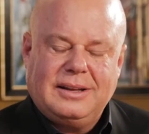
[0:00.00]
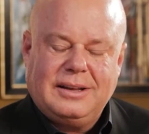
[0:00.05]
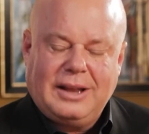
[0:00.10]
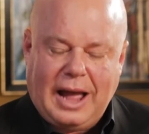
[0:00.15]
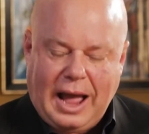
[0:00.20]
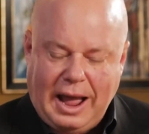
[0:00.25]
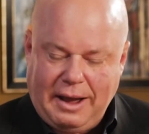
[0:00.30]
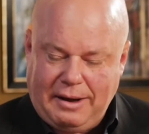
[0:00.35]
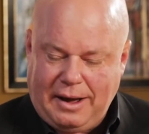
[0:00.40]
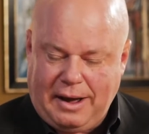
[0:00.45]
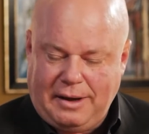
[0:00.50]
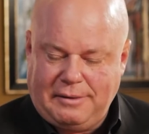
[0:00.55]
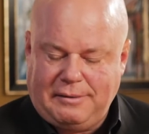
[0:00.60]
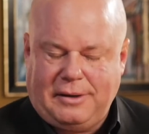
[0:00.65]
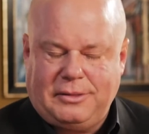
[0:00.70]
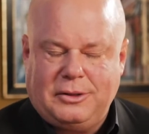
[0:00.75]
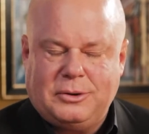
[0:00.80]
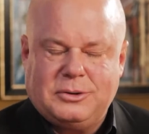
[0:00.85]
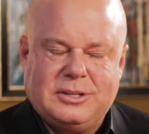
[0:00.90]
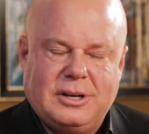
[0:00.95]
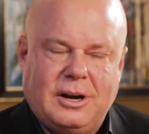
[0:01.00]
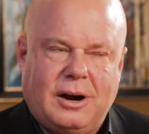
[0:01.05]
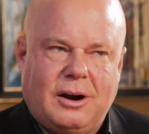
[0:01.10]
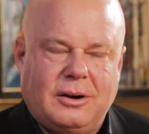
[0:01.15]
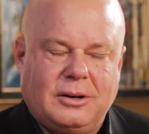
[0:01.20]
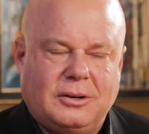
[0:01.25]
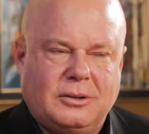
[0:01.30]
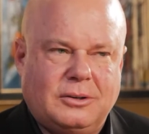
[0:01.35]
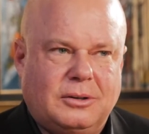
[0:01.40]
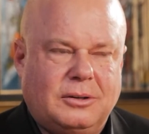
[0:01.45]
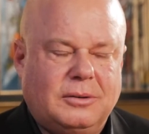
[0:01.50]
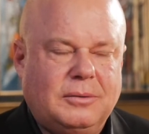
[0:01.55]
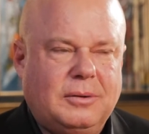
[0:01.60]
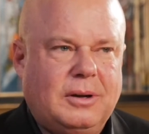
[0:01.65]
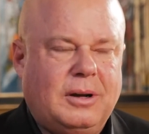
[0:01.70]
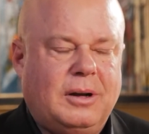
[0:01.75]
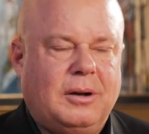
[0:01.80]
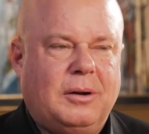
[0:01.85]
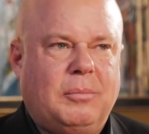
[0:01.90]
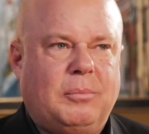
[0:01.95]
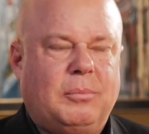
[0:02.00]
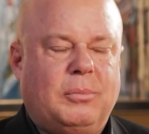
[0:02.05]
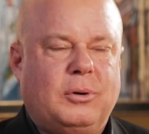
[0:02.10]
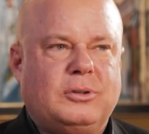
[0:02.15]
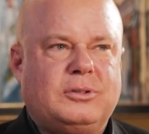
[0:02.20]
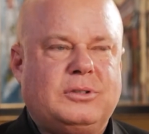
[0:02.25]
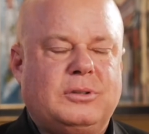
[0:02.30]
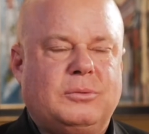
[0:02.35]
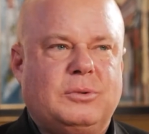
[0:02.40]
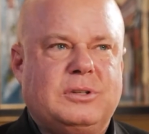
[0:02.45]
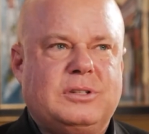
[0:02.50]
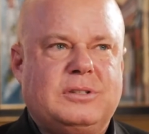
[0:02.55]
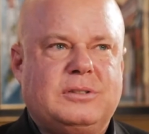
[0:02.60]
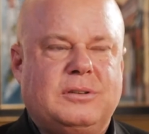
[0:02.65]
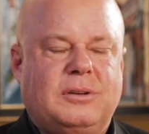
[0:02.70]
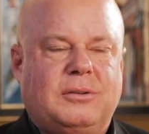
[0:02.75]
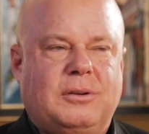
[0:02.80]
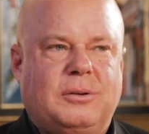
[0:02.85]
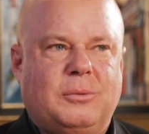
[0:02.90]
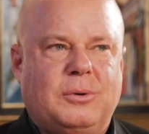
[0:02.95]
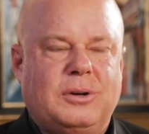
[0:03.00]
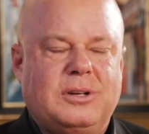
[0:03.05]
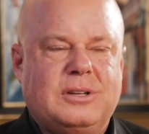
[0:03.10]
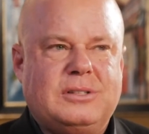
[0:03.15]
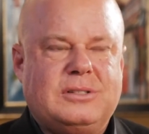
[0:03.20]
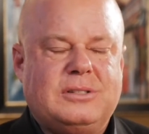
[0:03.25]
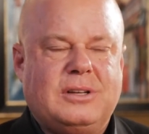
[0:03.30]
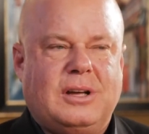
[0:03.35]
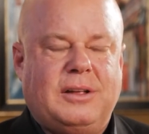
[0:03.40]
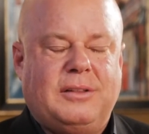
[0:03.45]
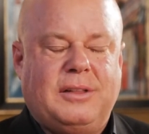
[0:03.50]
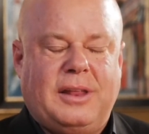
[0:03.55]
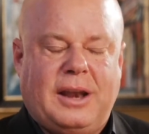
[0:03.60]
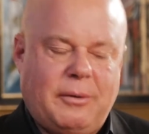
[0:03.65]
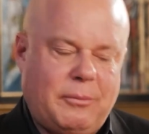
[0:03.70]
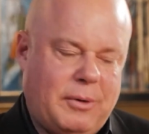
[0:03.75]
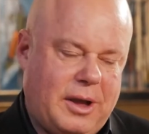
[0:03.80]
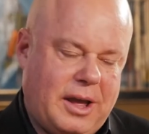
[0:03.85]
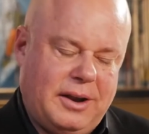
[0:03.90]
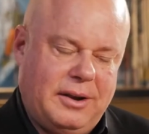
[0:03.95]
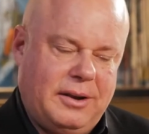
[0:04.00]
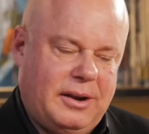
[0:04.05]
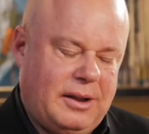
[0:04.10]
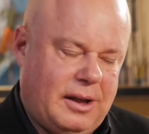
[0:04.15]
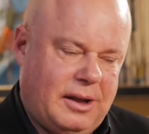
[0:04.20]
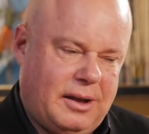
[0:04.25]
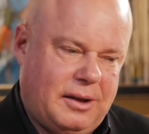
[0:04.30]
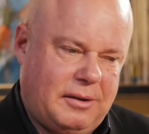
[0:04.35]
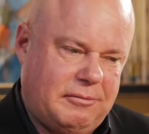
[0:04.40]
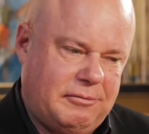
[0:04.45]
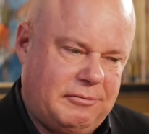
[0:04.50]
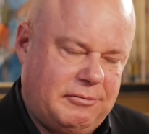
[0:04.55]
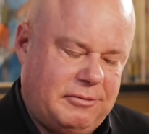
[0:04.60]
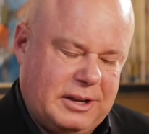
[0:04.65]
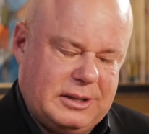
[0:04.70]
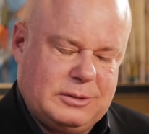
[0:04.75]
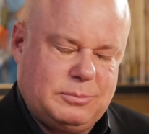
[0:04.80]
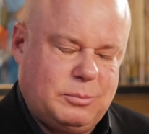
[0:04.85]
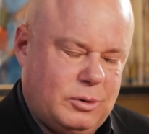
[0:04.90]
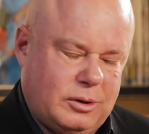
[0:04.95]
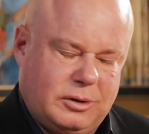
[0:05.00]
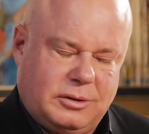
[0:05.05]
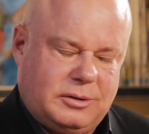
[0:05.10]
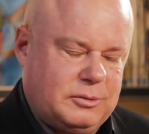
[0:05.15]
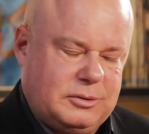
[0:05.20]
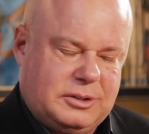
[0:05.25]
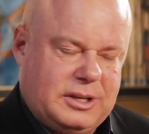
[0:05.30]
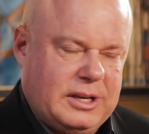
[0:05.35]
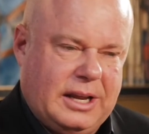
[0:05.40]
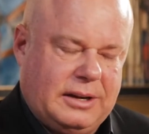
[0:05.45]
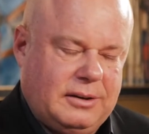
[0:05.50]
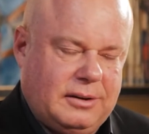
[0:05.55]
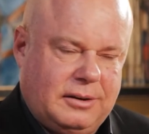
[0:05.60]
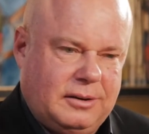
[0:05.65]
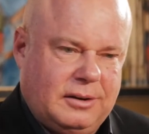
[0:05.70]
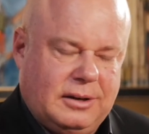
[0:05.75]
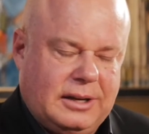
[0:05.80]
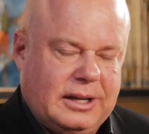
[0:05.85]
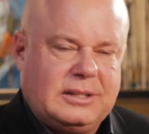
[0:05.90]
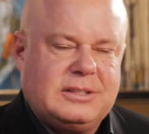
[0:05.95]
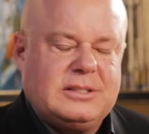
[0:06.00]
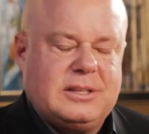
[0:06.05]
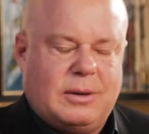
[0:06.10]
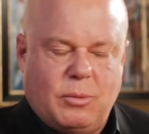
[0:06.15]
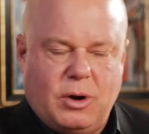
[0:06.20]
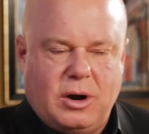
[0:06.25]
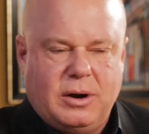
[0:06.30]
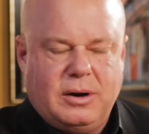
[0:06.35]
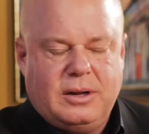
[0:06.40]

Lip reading: Yeah, there's an article. A person was that I read on Facebook who's linked somewhere.